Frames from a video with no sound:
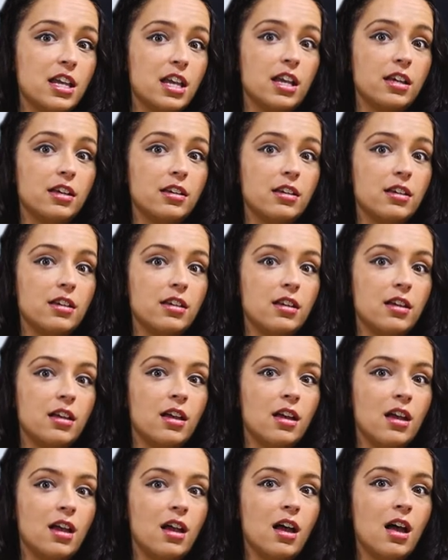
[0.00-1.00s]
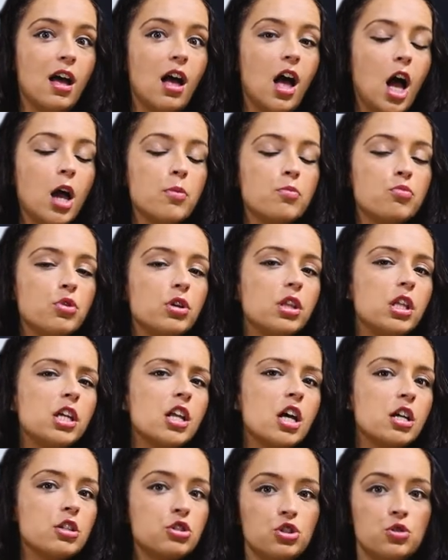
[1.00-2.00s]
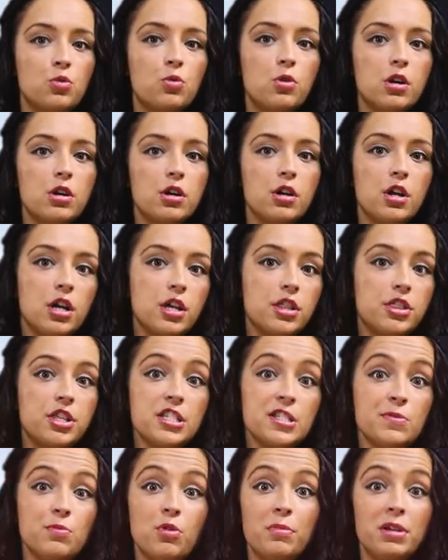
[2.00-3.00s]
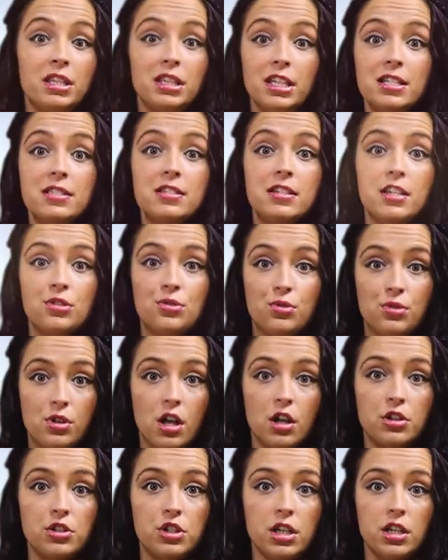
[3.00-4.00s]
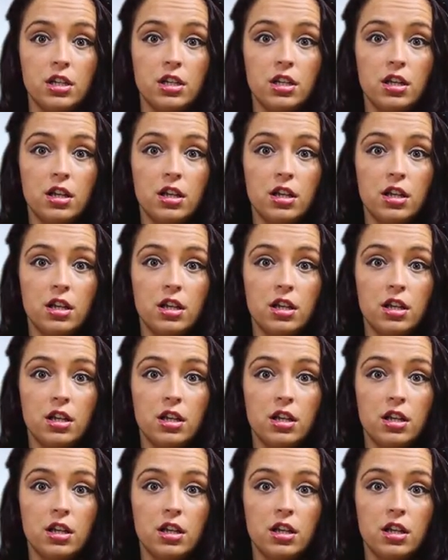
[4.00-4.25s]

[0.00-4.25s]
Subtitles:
Inc. I'm really not sure this woman needs an introduction.